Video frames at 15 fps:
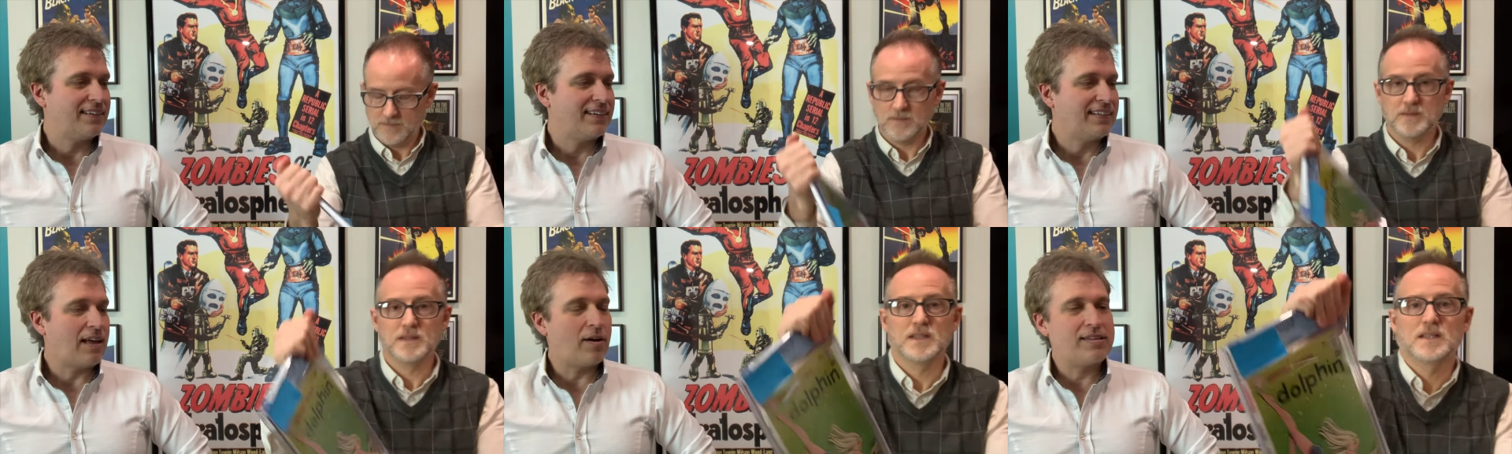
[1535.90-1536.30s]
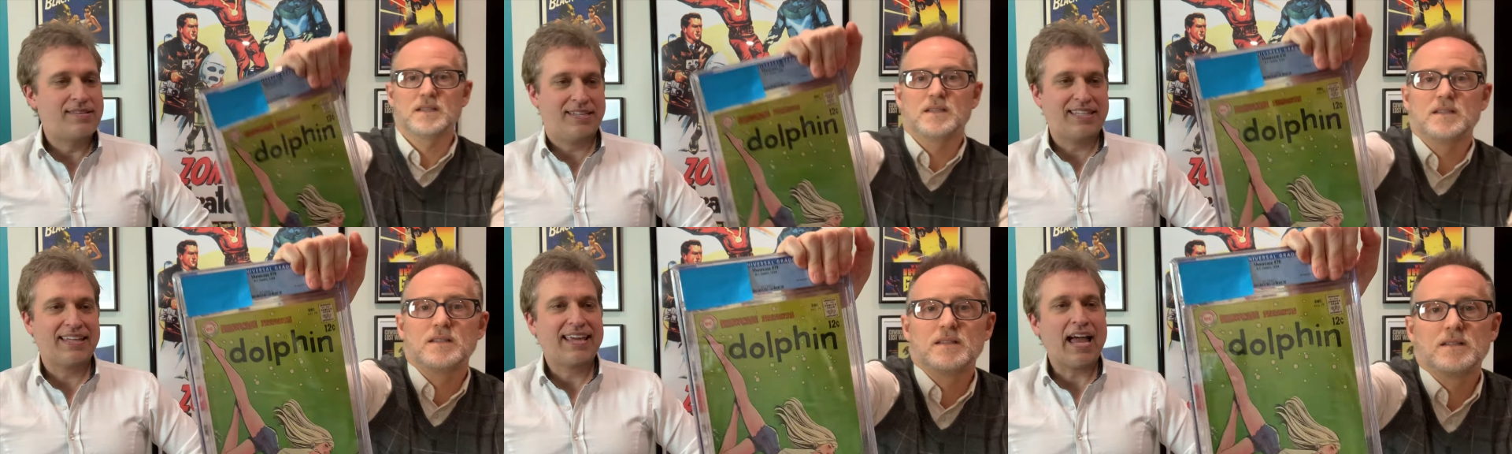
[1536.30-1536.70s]
Speaker 1: 5. is
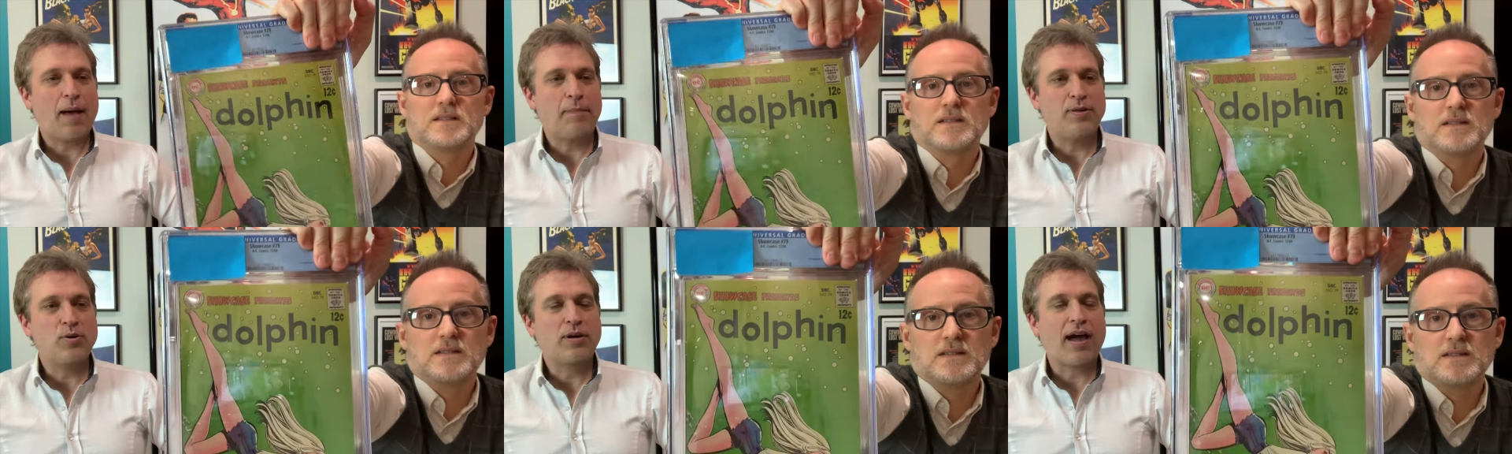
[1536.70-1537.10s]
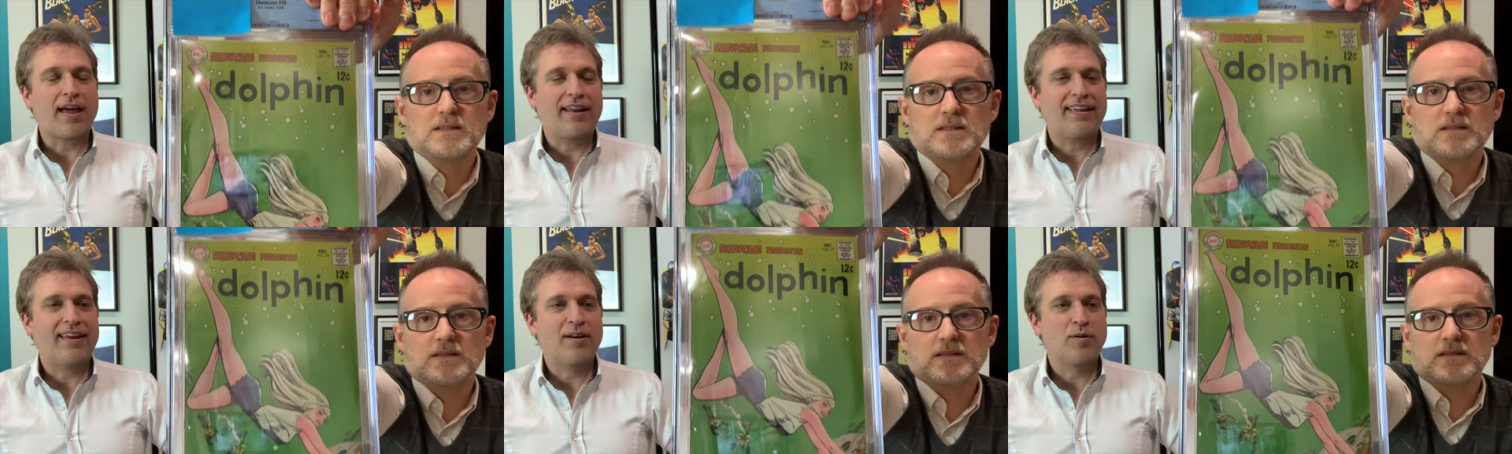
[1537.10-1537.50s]
this the copy you got
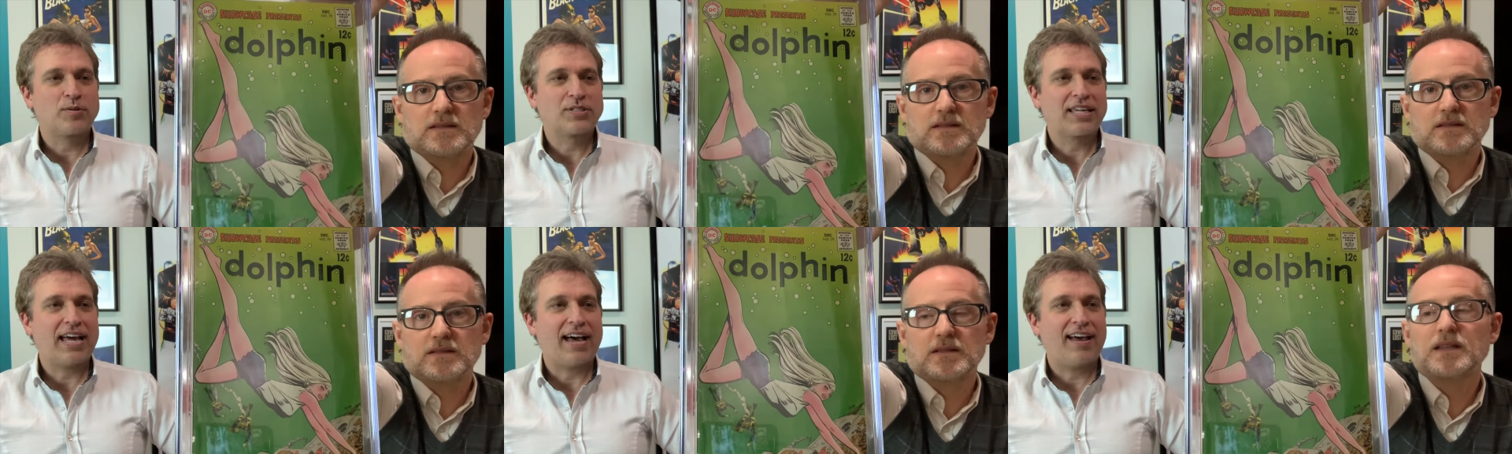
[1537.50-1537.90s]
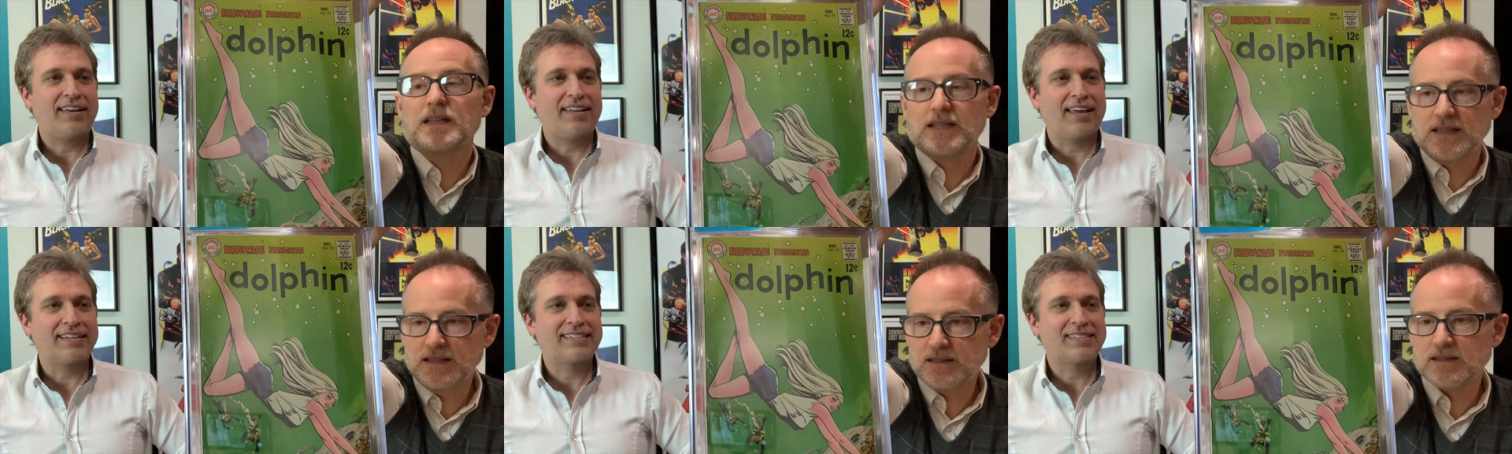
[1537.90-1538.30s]
at Heroes Con?
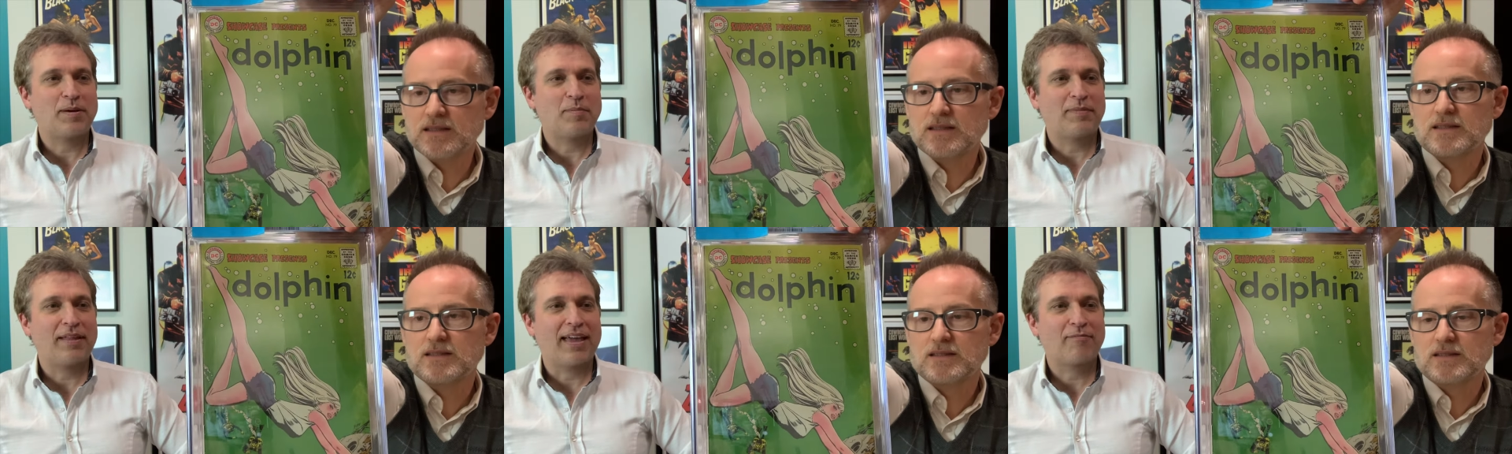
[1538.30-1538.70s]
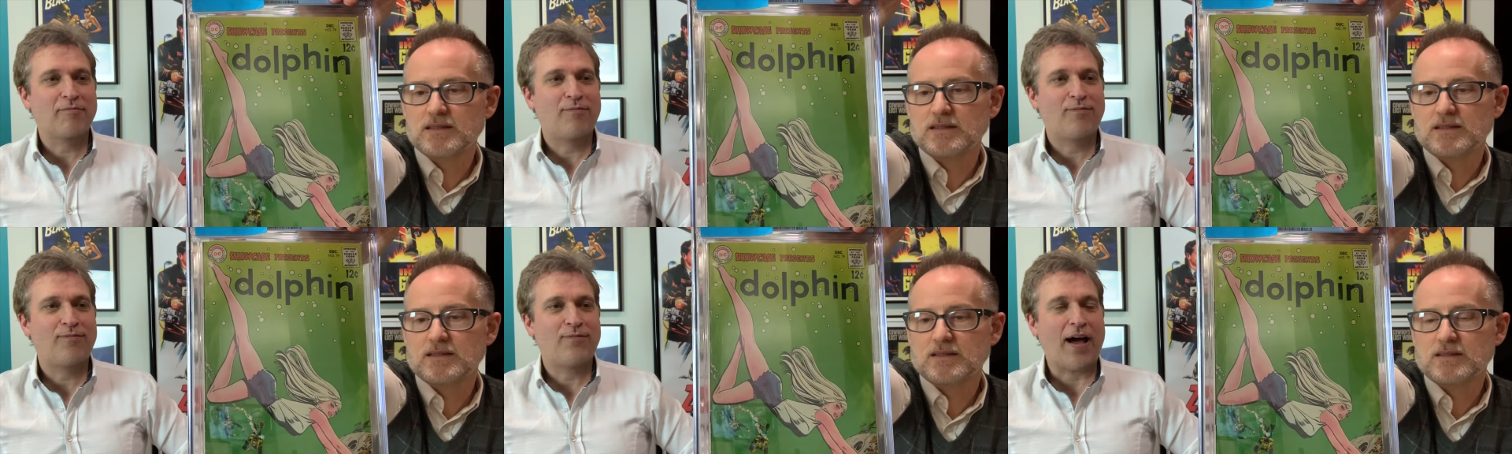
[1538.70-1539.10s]
It like is. Some like
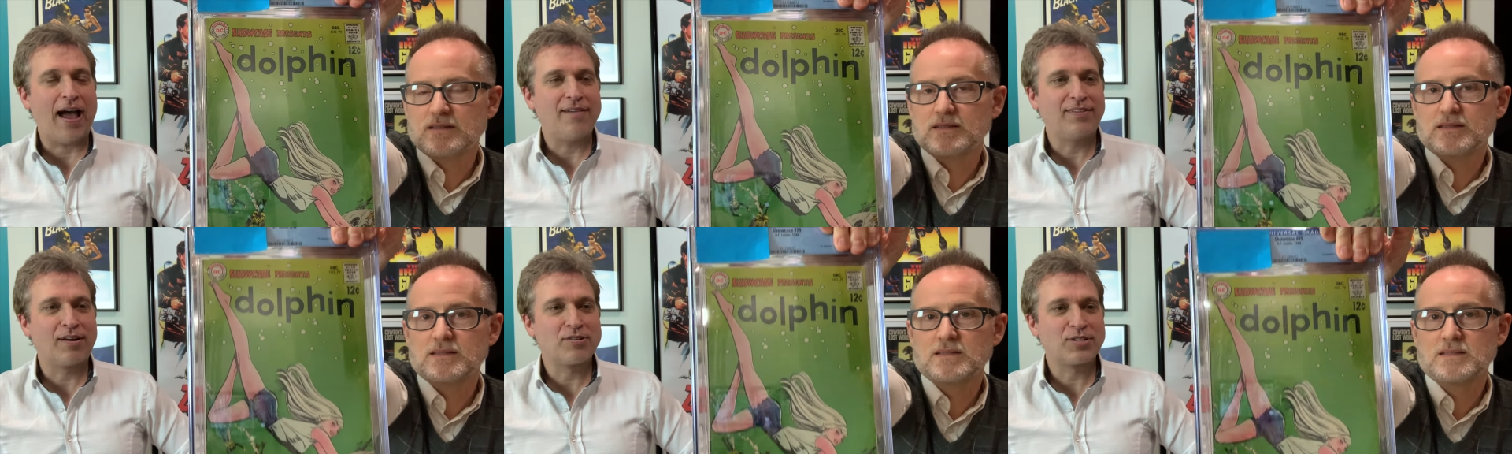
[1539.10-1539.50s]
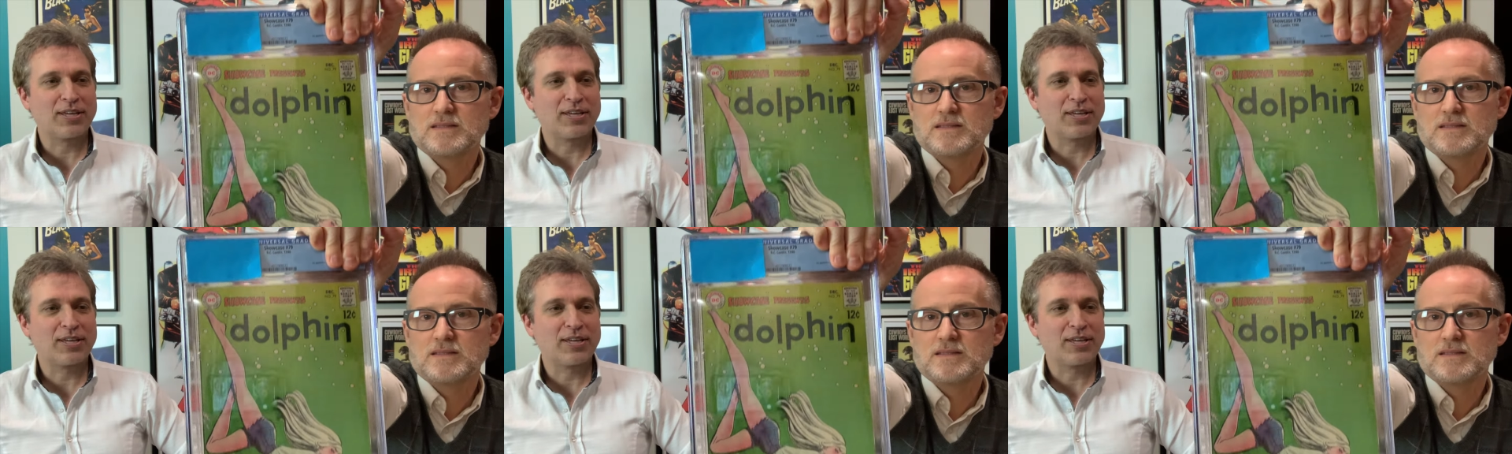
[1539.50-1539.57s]
five years